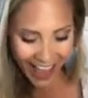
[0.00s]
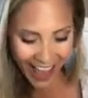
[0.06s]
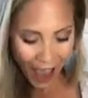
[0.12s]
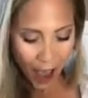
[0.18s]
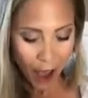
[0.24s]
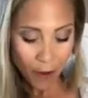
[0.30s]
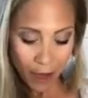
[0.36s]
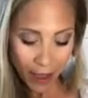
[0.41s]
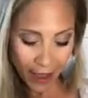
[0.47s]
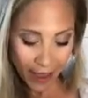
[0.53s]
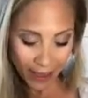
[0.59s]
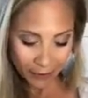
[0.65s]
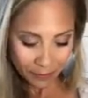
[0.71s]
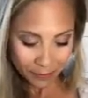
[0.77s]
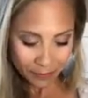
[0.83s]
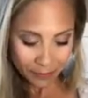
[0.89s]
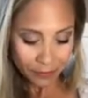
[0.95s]
that. Okay.
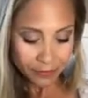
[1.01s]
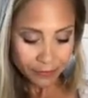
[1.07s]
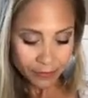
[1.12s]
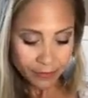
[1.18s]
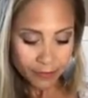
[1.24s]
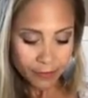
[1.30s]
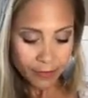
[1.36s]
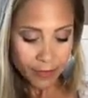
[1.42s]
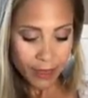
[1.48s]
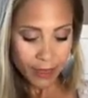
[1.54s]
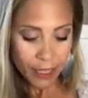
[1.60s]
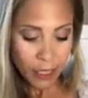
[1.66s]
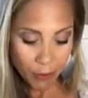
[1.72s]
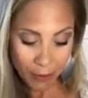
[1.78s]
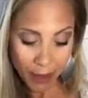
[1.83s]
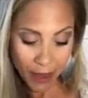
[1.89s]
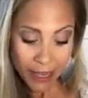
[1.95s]

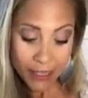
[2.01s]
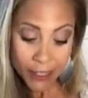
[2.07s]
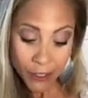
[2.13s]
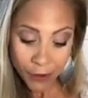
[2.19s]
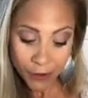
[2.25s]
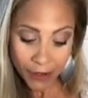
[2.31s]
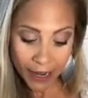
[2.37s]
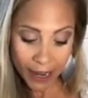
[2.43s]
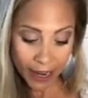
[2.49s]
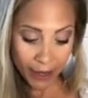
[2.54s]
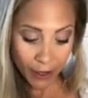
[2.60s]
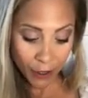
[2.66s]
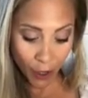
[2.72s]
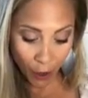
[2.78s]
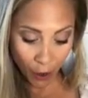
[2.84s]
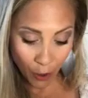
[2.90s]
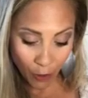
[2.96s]
You must create
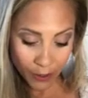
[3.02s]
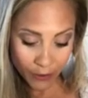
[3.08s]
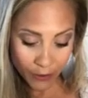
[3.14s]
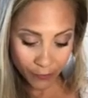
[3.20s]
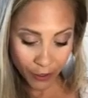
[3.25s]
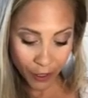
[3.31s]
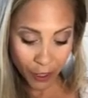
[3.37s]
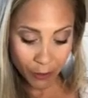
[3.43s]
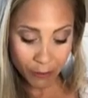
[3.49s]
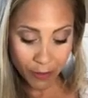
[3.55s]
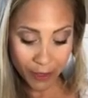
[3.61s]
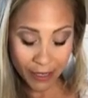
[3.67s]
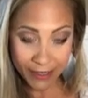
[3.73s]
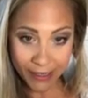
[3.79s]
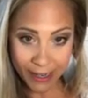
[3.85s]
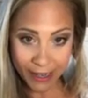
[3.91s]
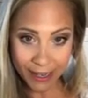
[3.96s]
goals for your
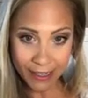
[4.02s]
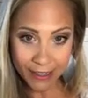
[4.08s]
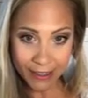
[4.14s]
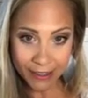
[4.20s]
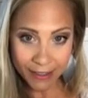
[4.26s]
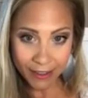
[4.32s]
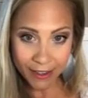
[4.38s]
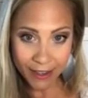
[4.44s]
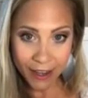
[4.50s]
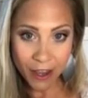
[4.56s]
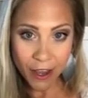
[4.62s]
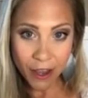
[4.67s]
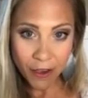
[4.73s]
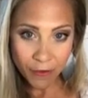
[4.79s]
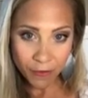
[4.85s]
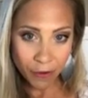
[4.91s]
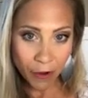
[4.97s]
business
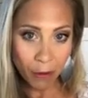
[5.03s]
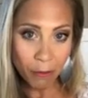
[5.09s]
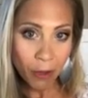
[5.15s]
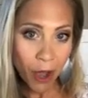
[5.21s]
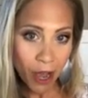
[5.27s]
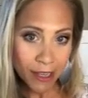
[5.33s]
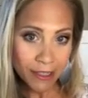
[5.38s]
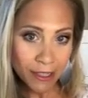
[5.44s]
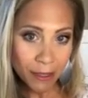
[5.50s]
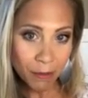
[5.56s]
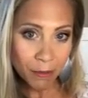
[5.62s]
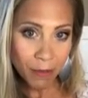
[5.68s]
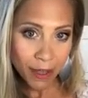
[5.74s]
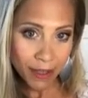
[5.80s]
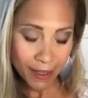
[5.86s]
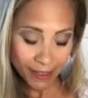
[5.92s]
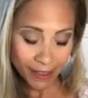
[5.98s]
from
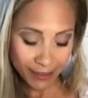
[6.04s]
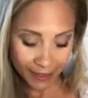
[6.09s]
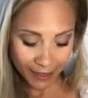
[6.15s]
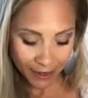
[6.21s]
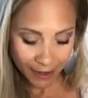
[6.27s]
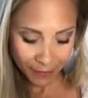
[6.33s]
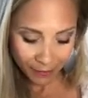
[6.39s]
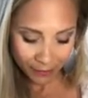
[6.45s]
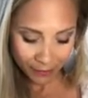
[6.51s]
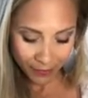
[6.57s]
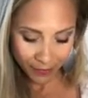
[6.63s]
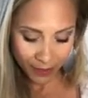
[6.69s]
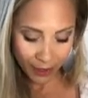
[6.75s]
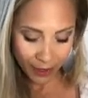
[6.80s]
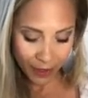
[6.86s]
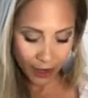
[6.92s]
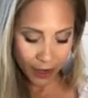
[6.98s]
possibility,
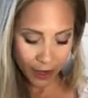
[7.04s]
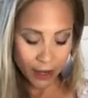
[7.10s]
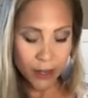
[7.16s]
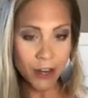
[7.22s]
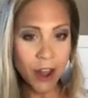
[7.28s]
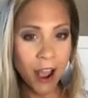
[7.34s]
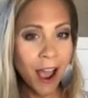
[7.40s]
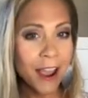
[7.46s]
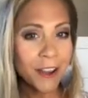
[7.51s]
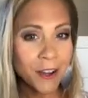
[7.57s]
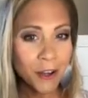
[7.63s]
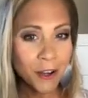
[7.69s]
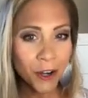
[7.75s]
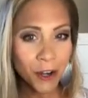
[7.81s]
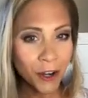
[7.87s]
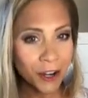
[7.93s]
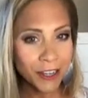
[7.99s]
not your
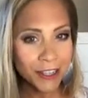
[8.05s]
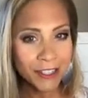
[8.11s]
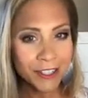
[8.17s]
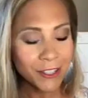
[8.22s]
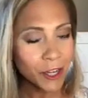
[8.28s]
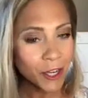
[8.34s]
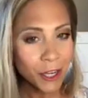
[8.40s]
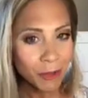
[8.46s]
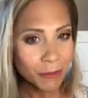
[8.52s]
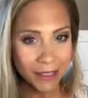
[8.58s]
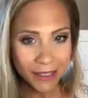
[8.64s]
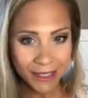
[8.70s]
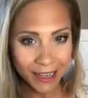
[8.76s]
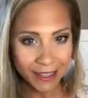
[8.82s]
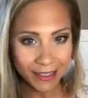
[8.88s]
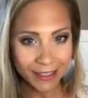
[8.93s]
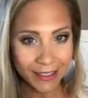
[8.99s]
current
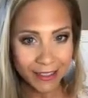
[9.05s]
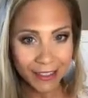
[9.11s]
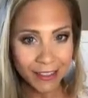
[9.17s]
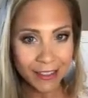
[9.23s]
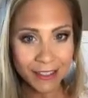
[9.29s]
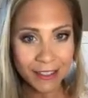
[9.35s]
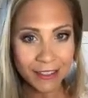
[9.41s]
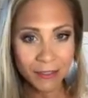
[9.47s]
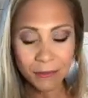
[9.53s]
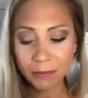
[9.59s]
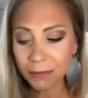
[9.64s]
circumstances.